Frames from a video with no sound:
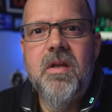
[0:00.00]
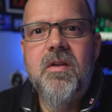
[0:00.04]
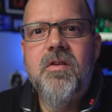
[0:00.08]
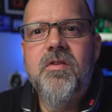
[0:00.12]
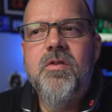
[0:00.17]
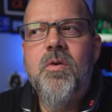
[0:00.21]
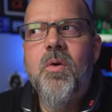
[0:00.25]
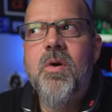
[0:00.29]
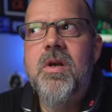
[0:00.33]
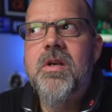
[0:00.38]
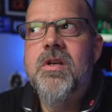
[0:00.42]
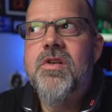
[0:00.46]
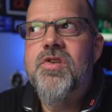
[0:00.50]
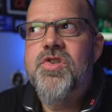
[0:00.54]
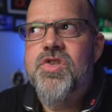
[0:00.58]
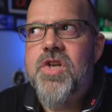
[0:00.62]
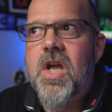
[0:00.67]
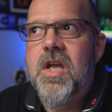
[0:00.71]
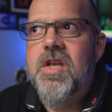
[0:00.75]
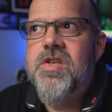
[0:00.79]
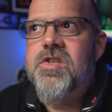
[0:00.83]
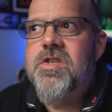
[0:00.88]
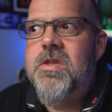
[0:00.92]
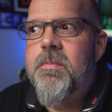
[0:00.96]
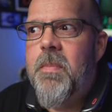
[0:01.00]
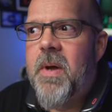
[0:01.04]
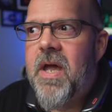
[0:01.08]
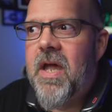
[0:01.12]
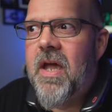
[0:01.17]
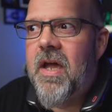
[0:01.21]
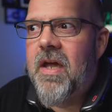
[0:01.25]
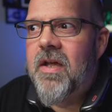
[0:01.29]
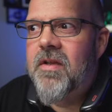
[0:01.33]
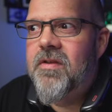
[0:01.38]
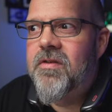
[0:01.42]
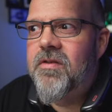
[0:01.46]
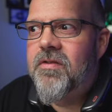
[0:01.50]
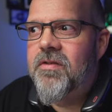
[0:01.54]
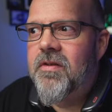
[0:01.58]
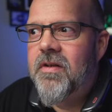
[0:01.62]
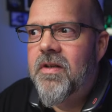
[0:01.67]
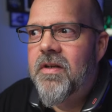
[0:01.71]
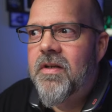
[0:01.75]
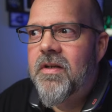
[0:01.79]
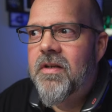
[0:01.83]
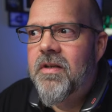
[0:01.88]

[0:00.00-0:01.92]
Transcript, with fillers: is going to change the pads.